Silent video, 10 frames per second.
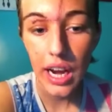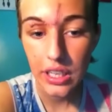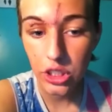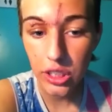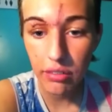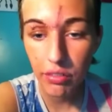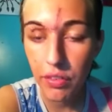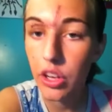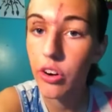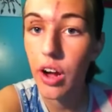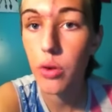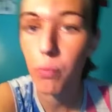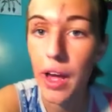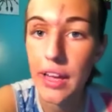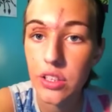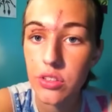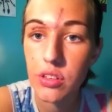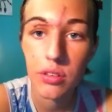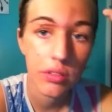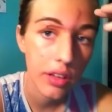I just have to figure out a way
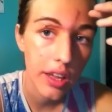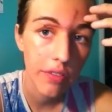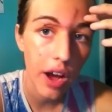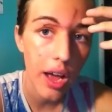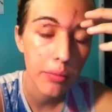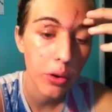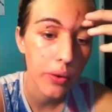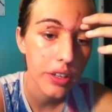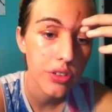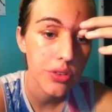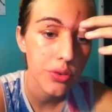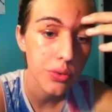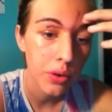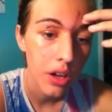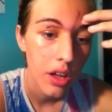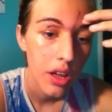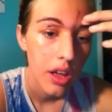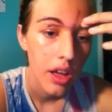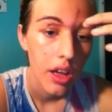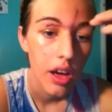if I'm going to
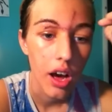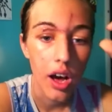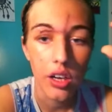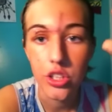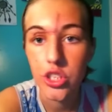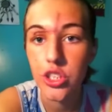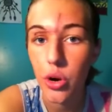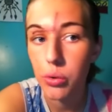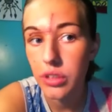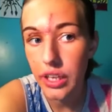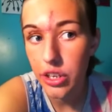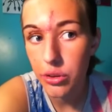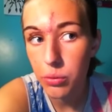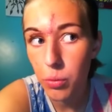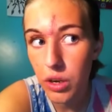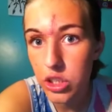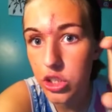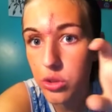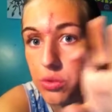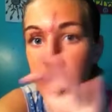uh, show like
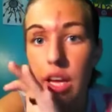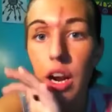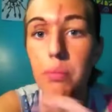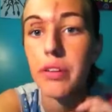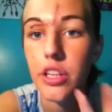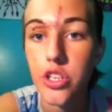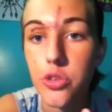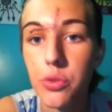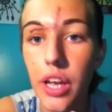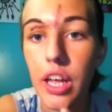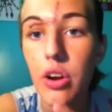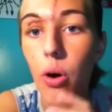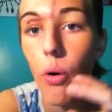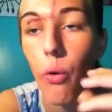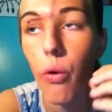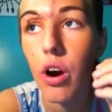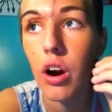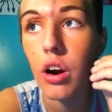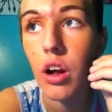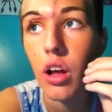what you said up on the screen
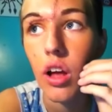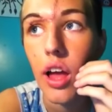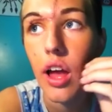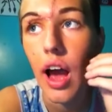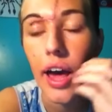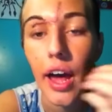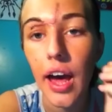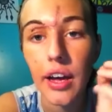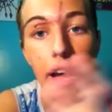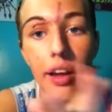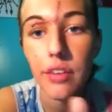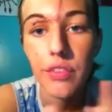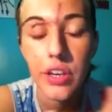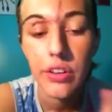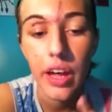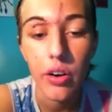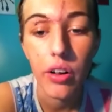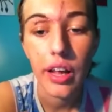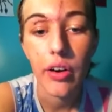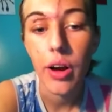or I, I, I, gotta figure that
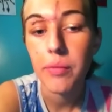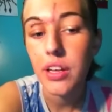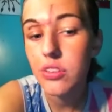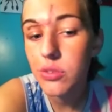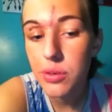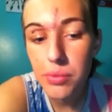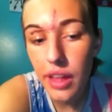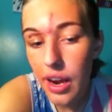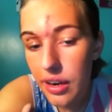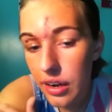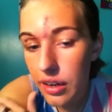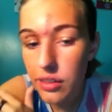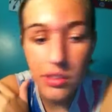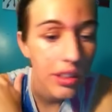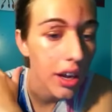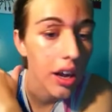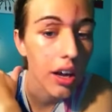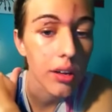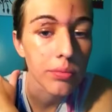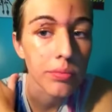all out. I'm not too good with editing,
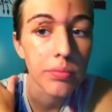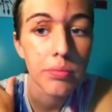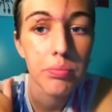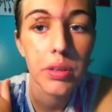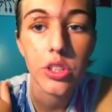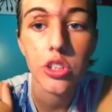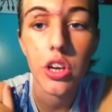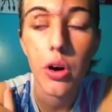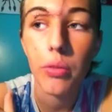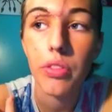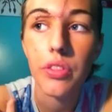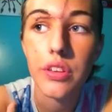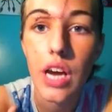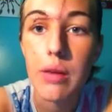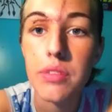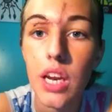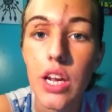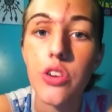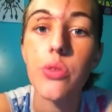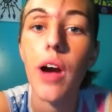um, but you know, the times that
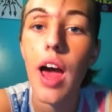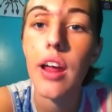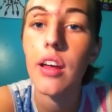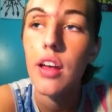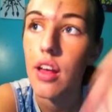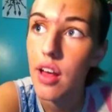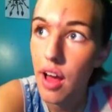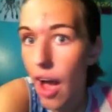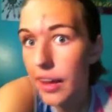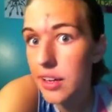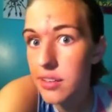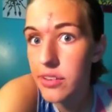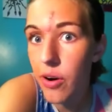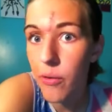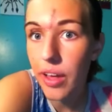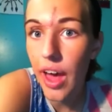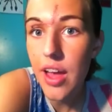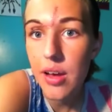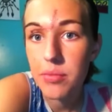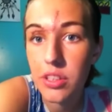I do edit, I guess they're
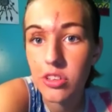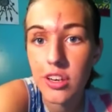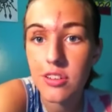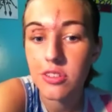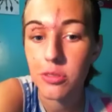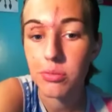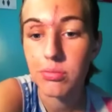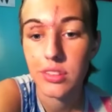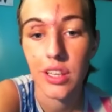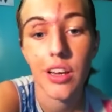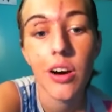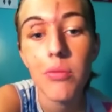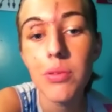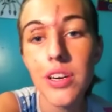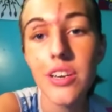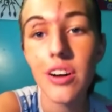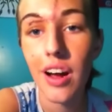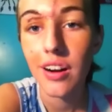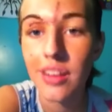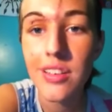okay. I mean, you guys don't say, oh, bro, your
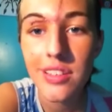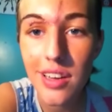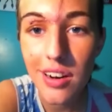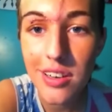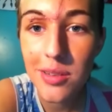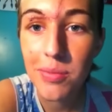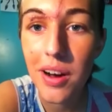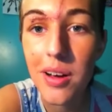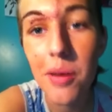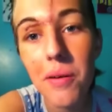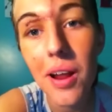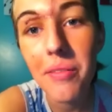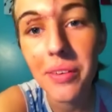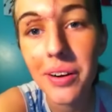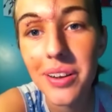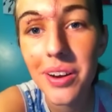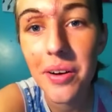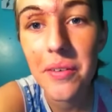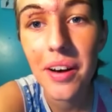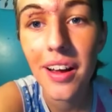editing sucks, but whatever, you
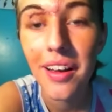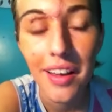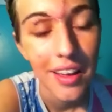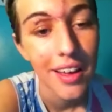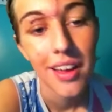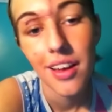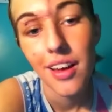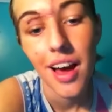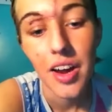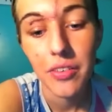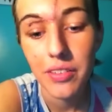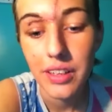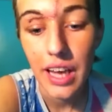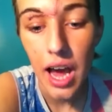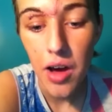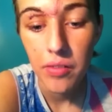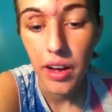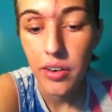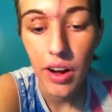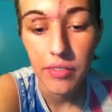know. Uh, I don't really have,
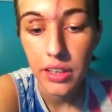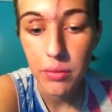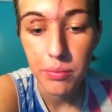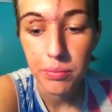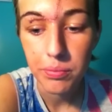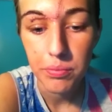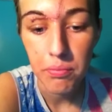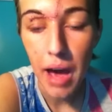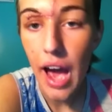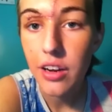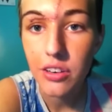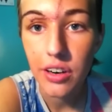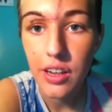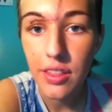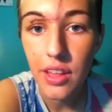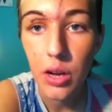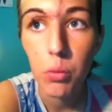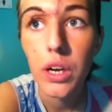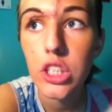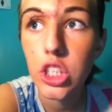I don't have like a Mac or
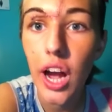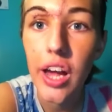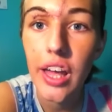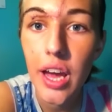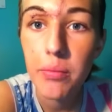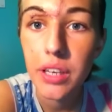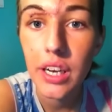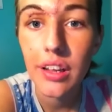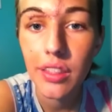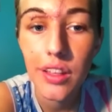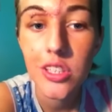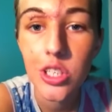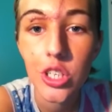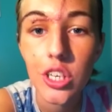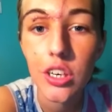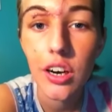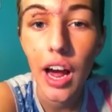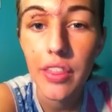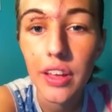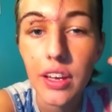anything, which I am getting this year.
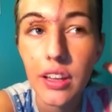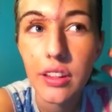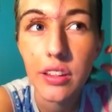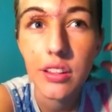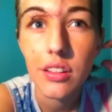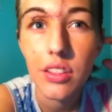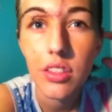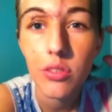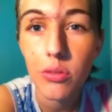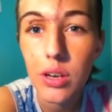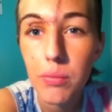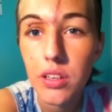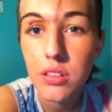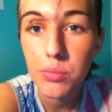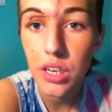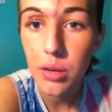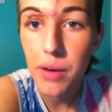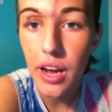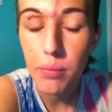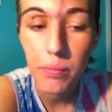I think in three months I'm getting a
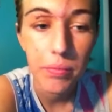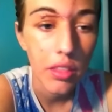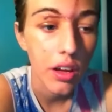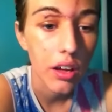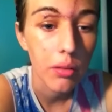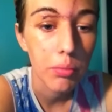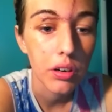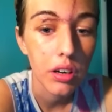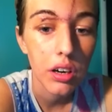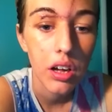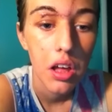Mac uh, book,